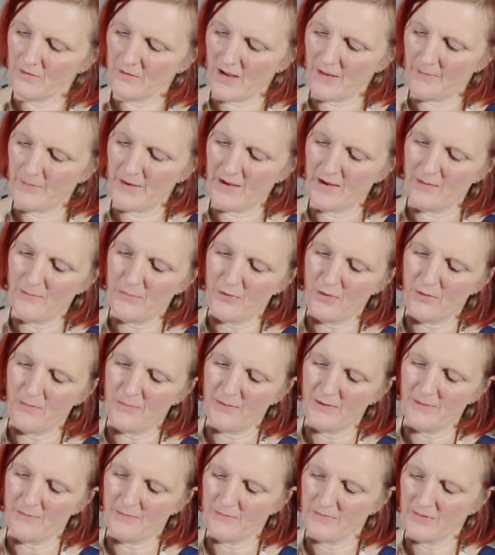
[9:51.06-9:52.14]
being a
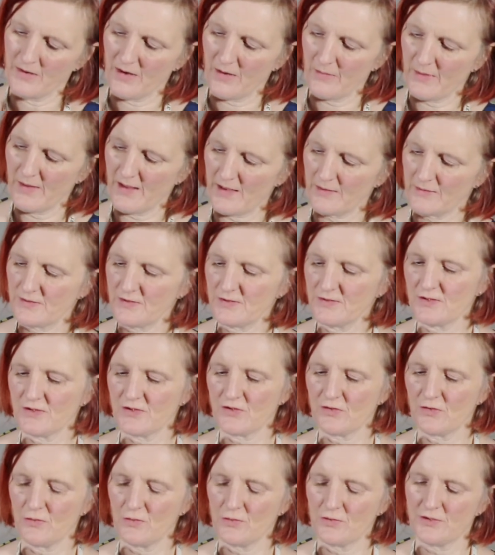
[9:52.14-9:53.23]
problem, you know, without it
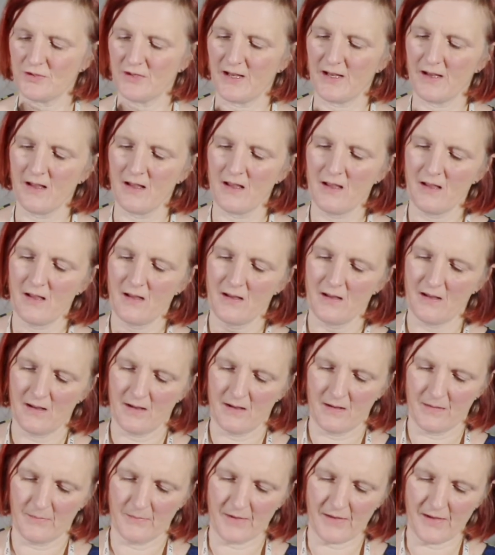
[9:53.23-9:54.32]
distorting.
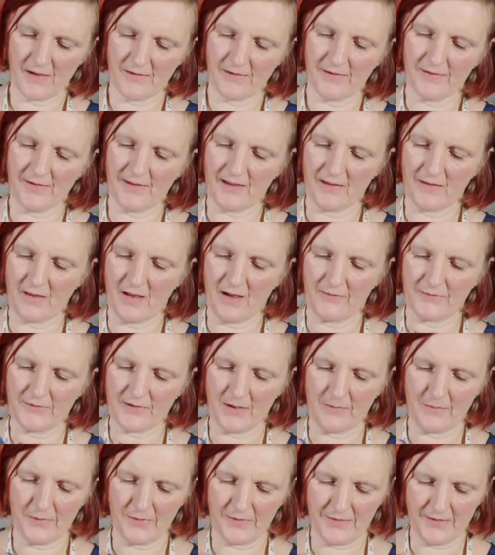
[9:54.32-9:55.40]
But the other thing that I've
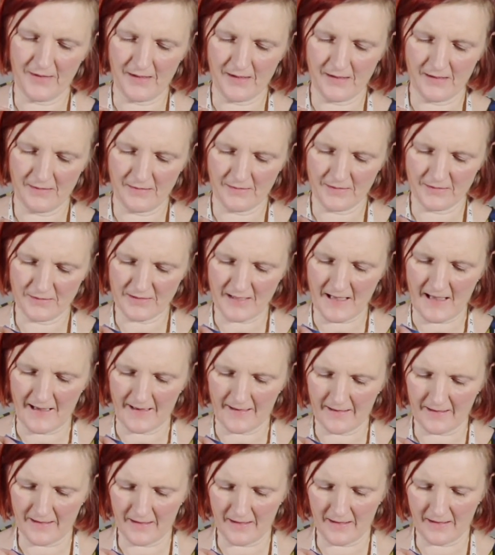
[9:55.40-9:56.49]
done with the
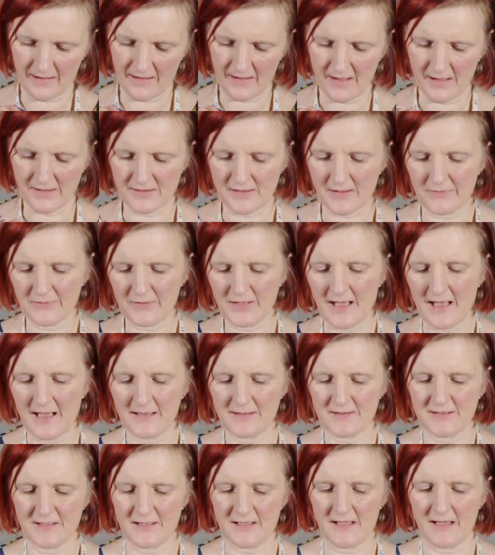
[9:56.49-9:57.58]
tacking is I've
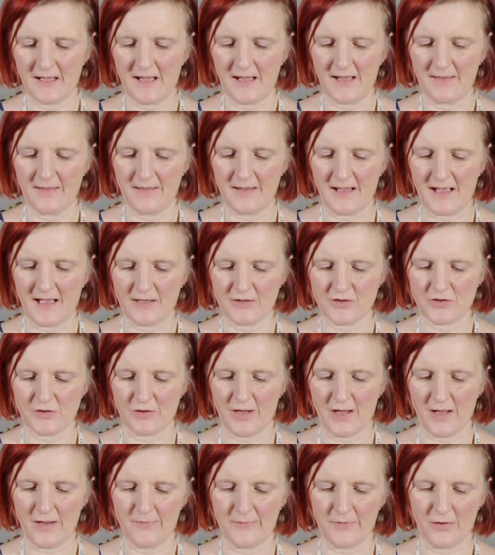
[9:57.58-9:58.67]
tacked it in the actual
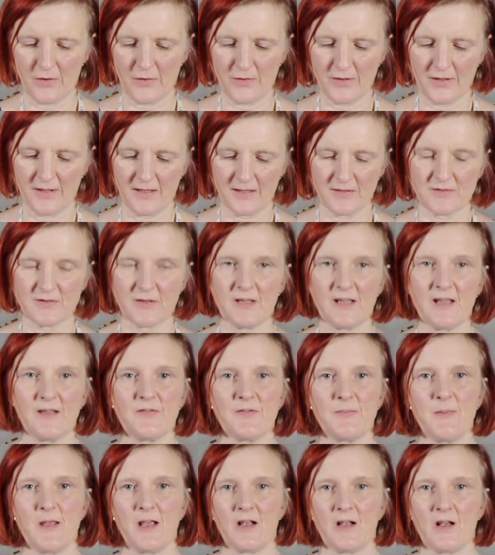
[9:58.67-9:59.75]
overlocking, so it
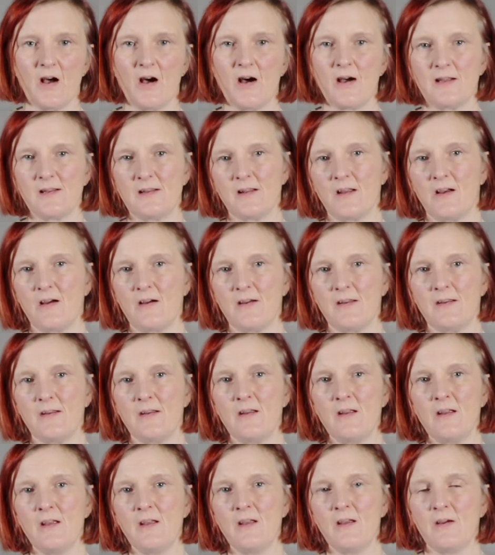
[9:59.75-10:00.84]
gives me a guideline
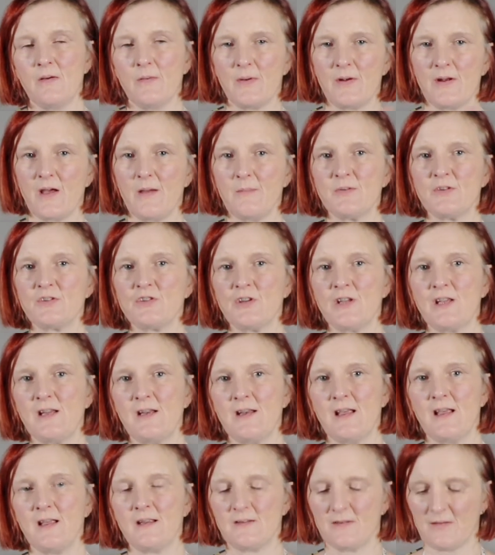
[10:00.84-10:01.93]
when I machine
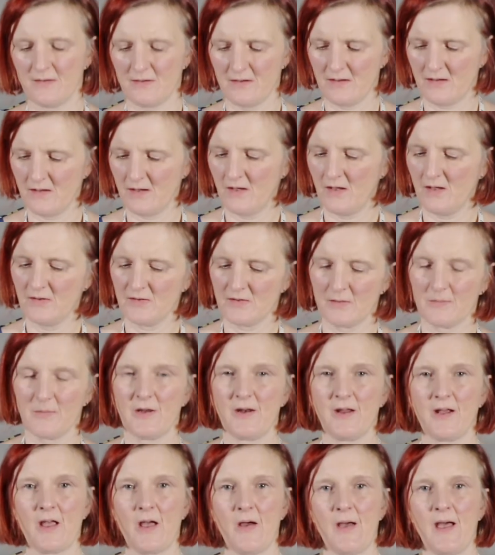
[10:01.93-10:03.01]
it. So I'm going
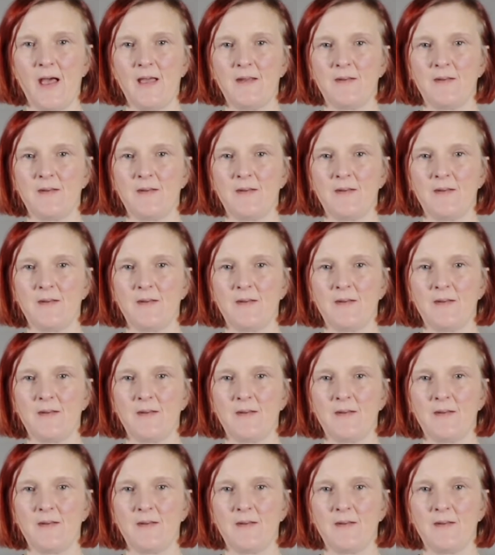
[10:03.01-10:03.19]
to go ahead